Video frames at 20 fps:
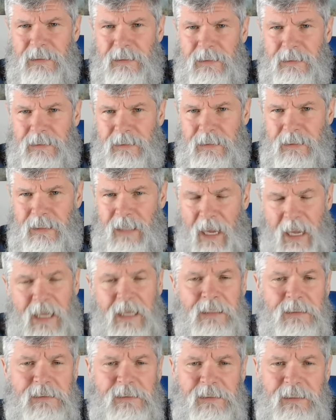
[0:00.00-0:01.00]
the
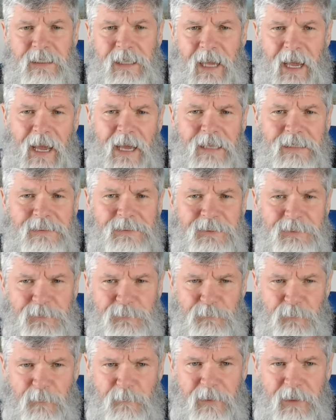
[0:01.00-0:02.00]
ANC has its
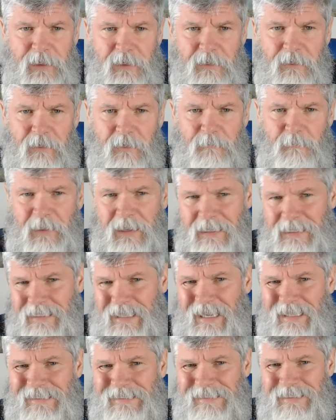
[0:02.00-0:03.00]
premier,
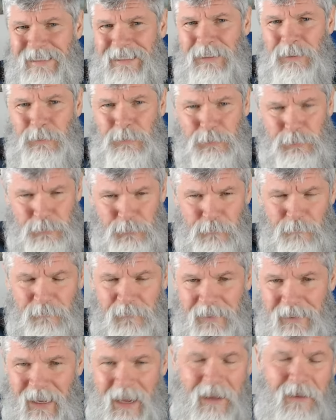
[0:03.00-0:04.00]
Panyaza
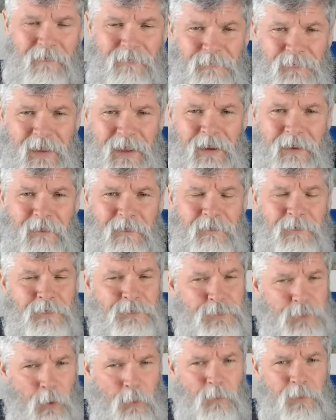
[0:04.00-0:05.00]
Lesufi, out there
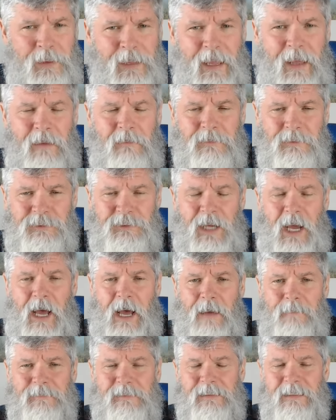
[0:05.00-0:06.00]
doling out
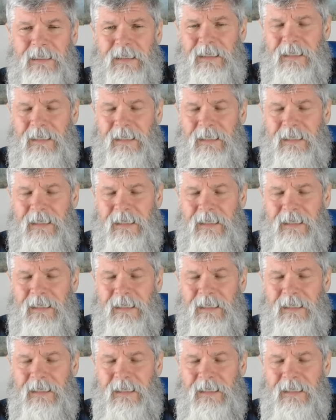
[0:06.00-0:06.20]
jobs.